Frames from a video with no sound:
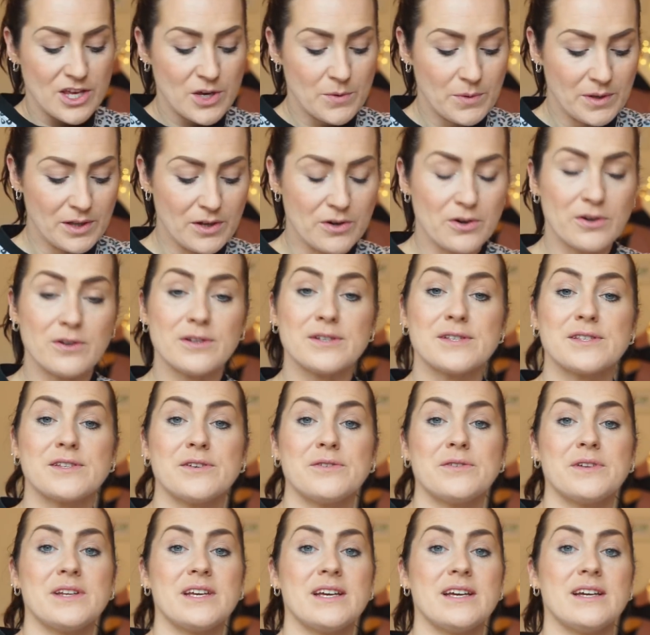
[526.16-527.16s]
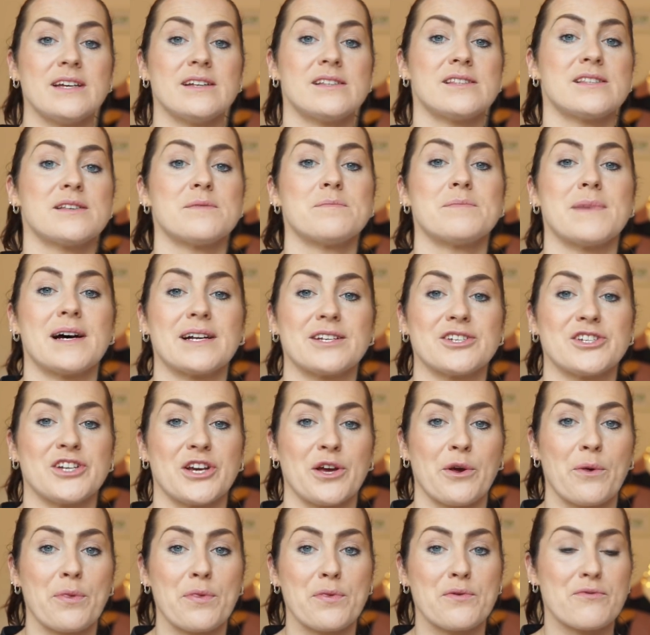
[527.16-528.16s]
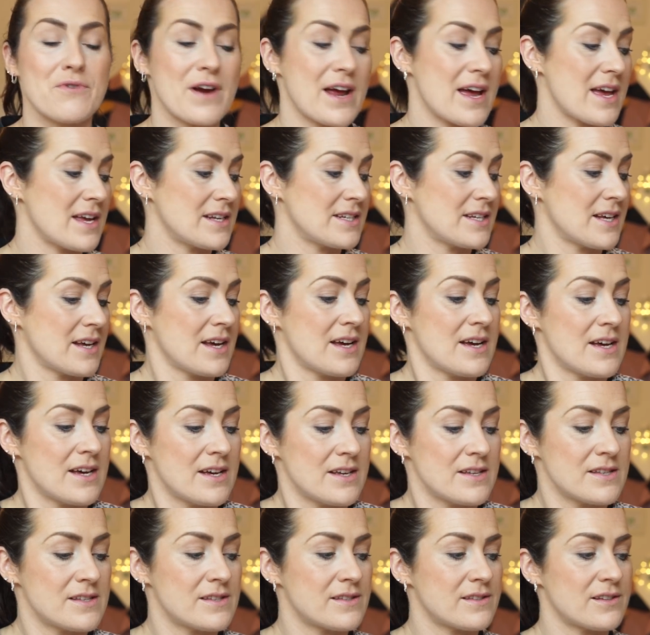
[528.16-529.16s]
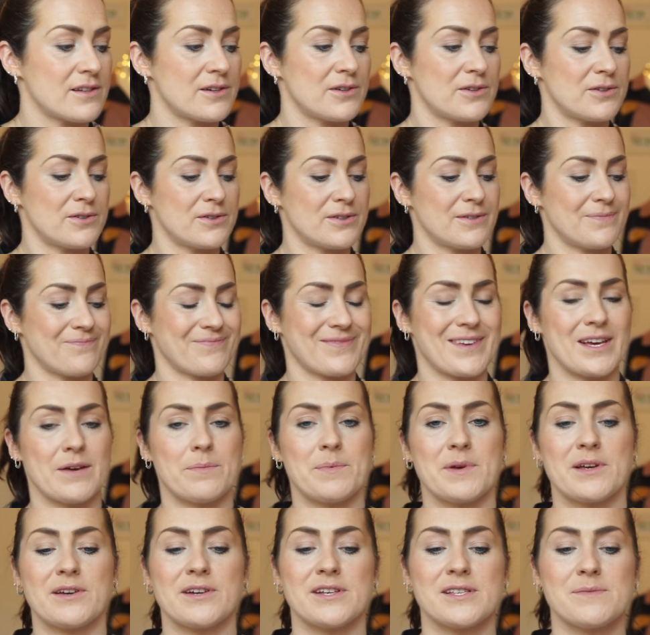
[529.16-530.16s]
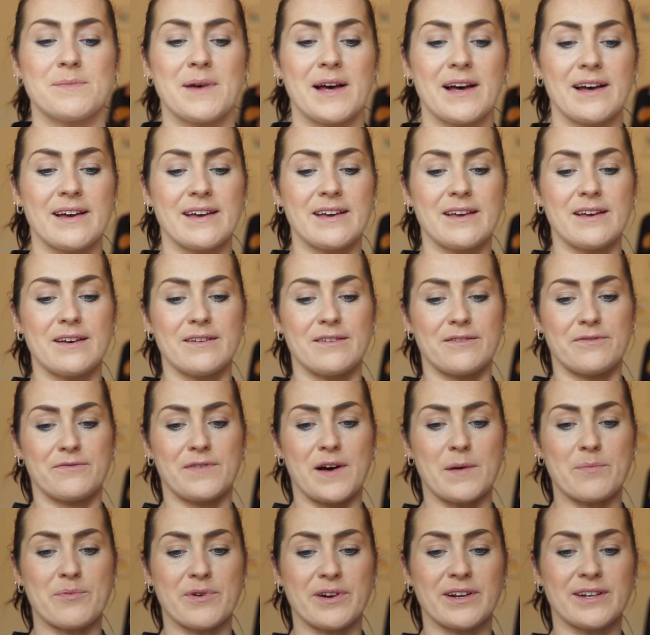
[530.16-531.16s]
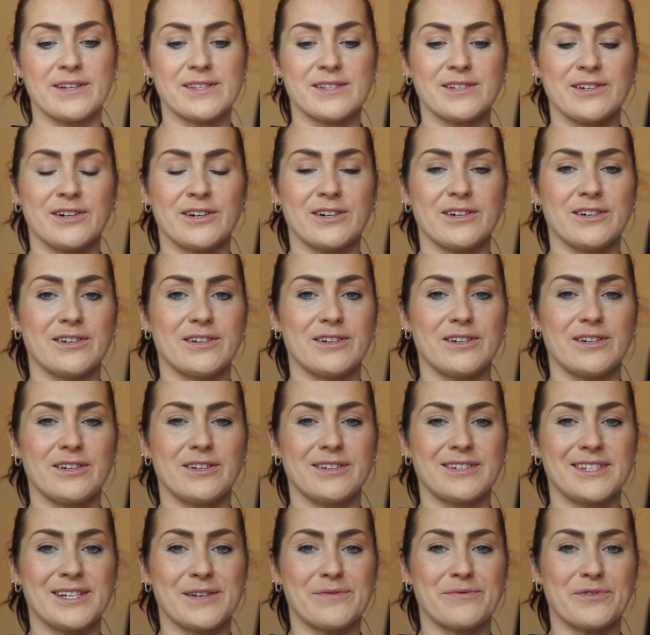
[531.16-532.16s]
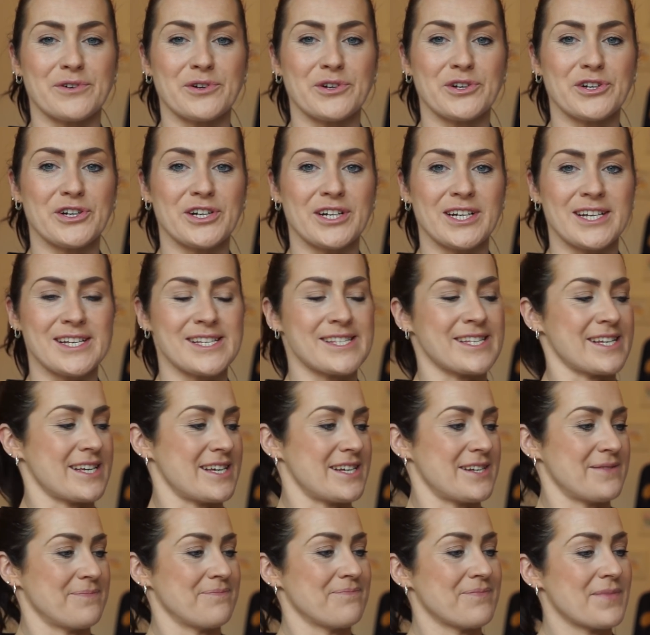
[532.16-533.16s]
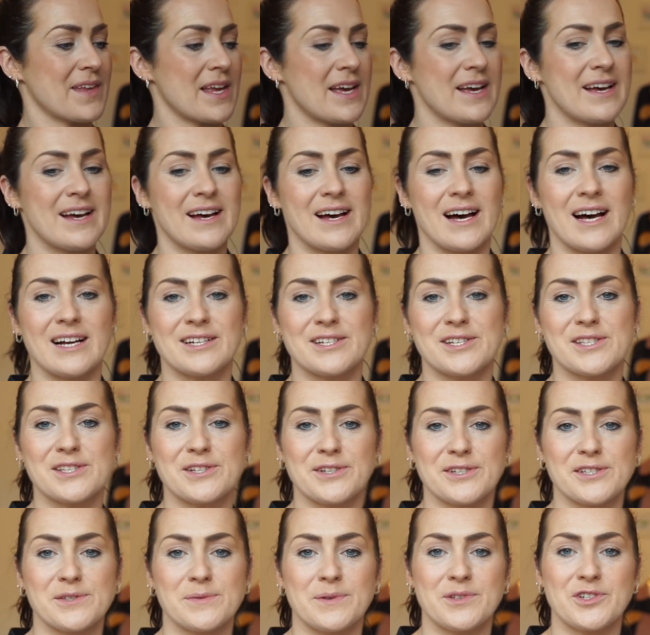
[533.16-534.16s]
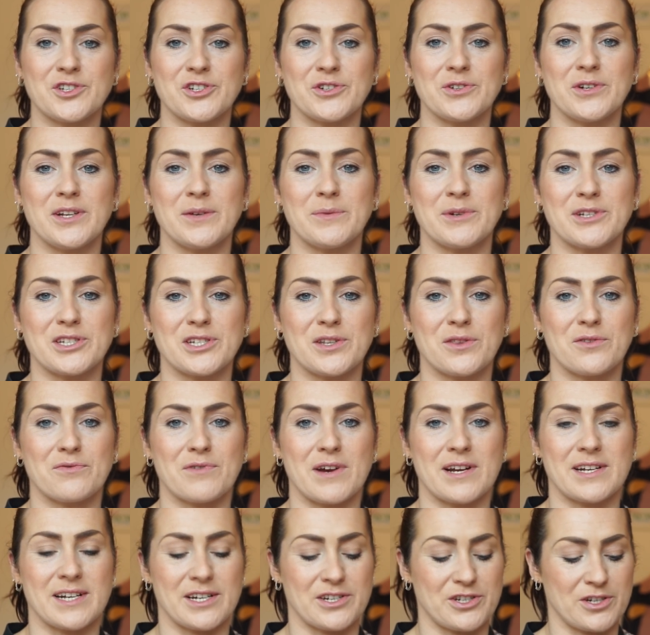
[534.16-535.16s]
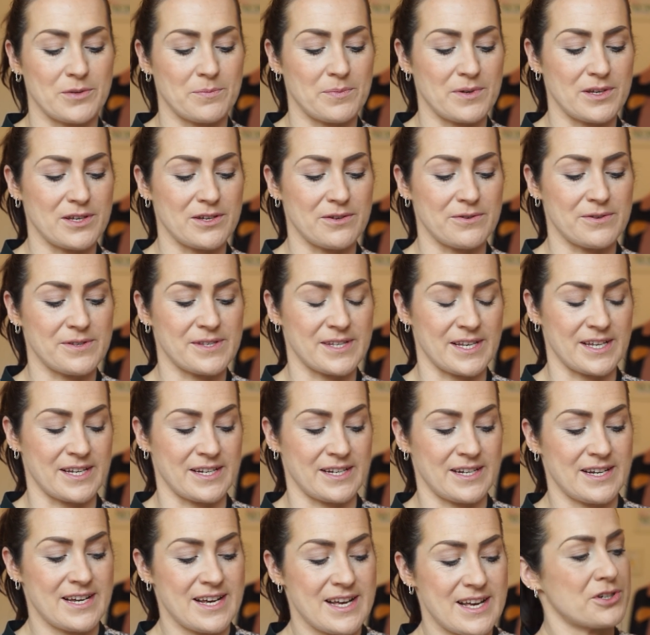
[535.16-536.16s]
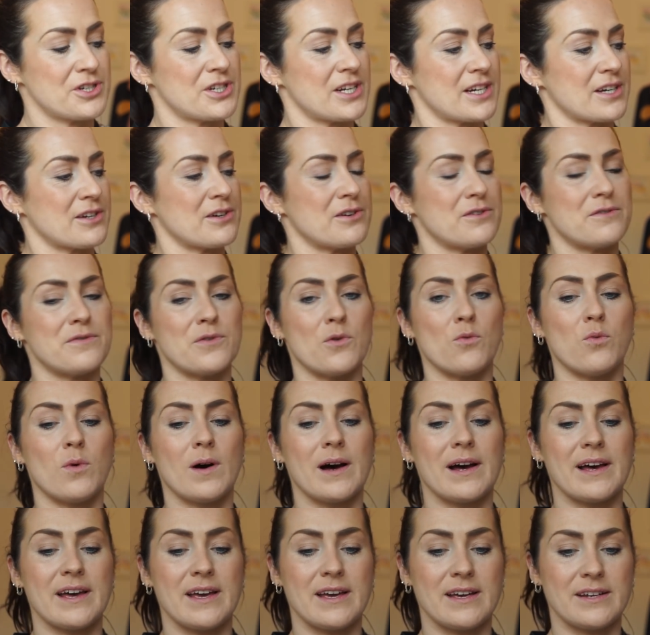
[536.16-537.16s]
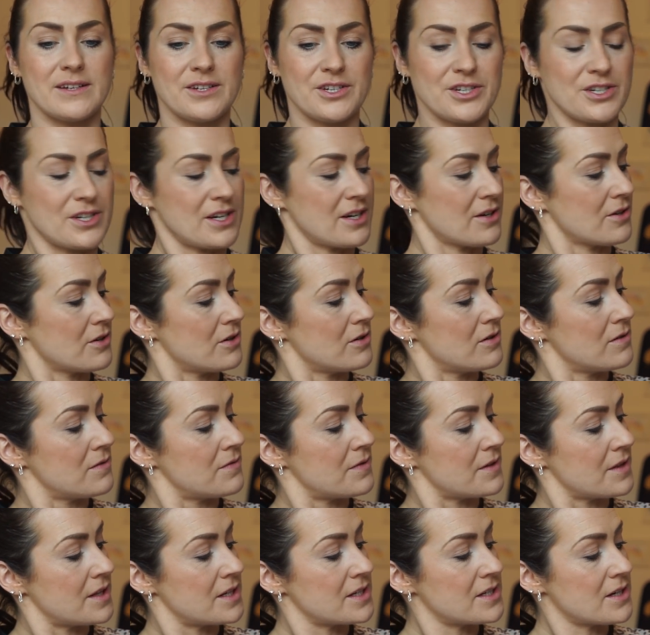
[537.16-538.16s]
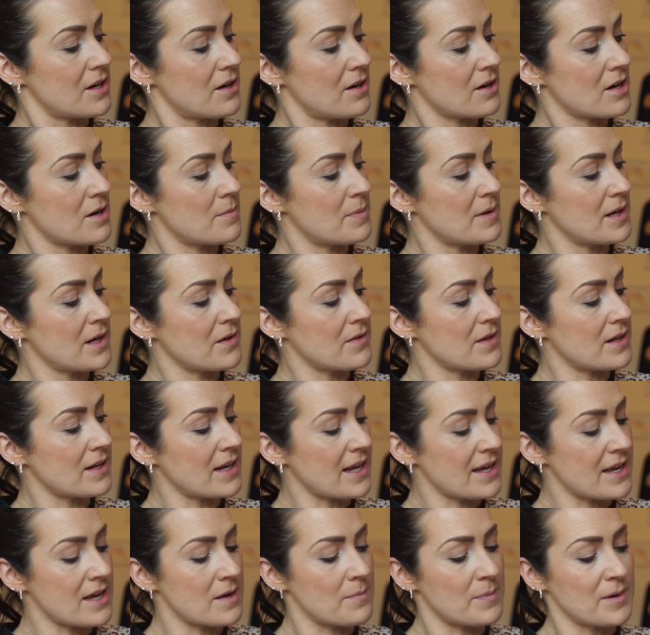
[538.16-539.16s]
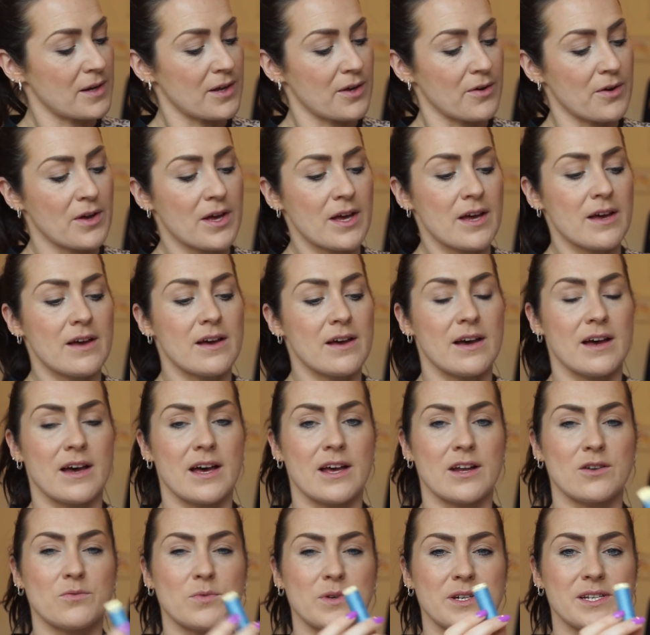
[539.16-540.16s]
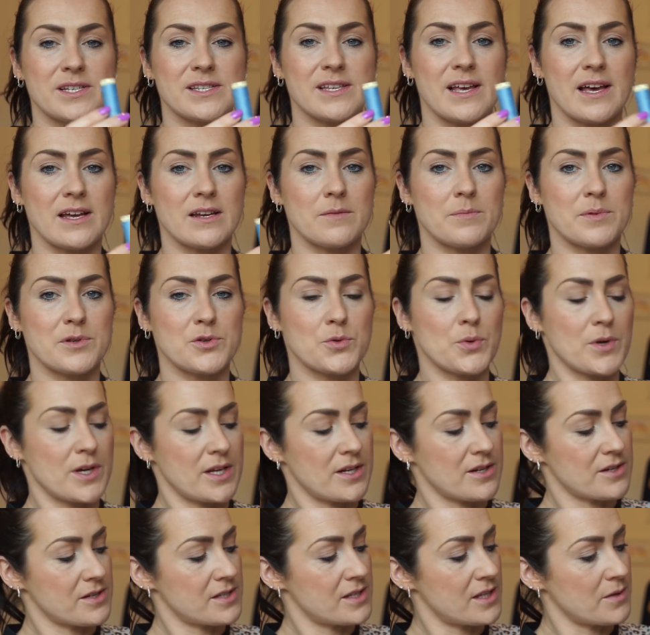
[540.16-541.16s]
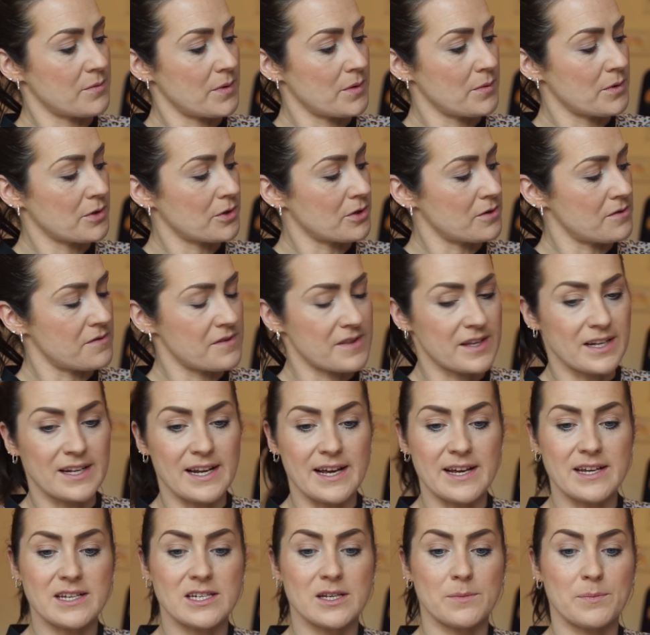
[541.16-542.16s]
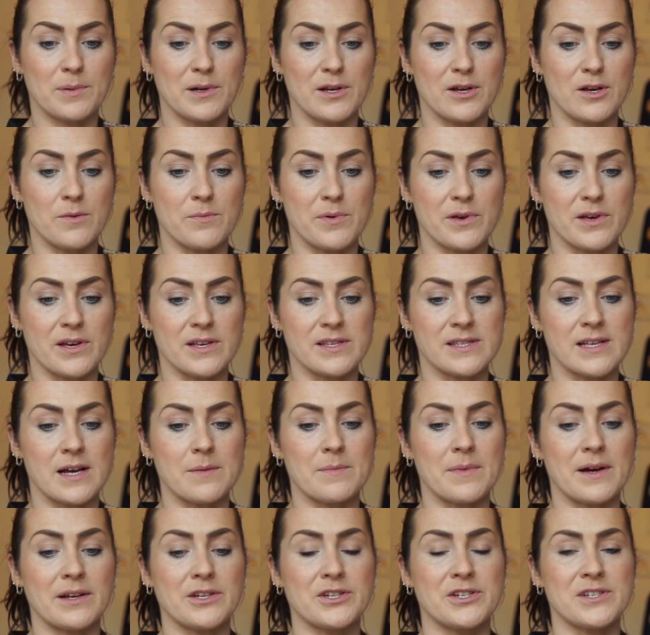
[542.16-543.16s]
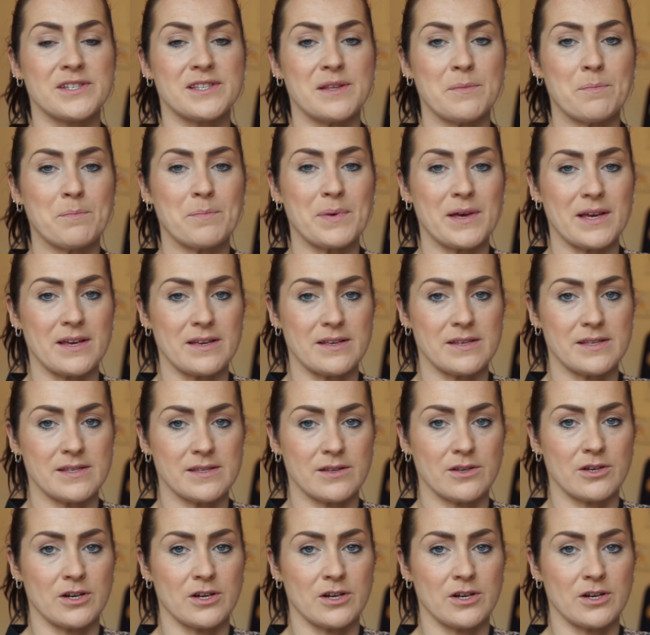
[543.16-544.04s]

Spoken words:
You will also need some matching thread. So because my fabric has got different colours in, I discussed with Julie which thread I should be using. Should I go for white? Should I go for the darker blue, the lighter blue? And we decided between us that we would go for the lighter blue because that matches the base